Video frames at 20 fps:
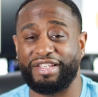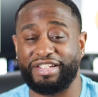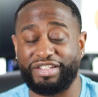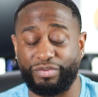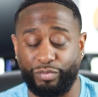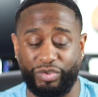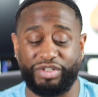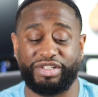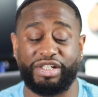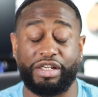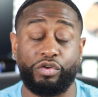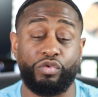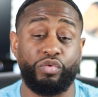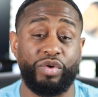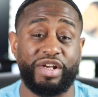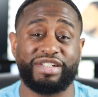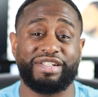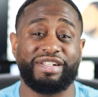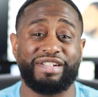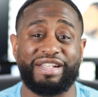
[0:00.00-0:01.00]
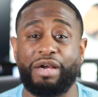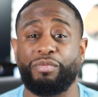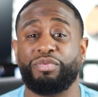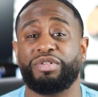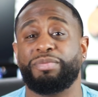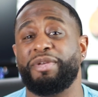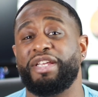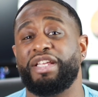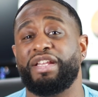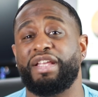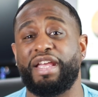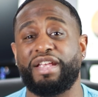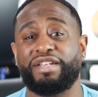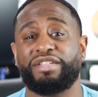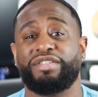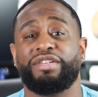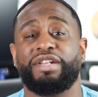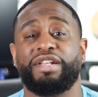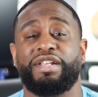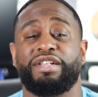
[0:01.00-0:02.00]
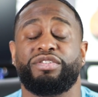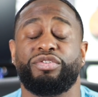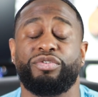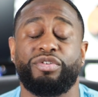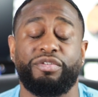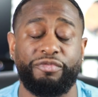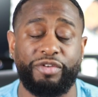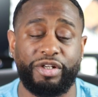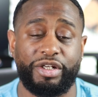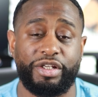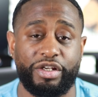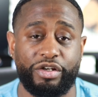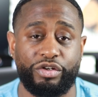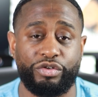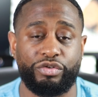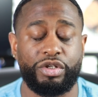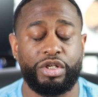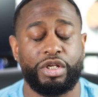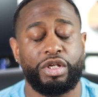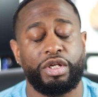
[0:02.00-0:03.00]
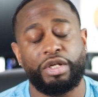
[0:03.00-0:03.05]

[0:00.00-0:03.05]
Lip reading: this was a question that was being answered into a video,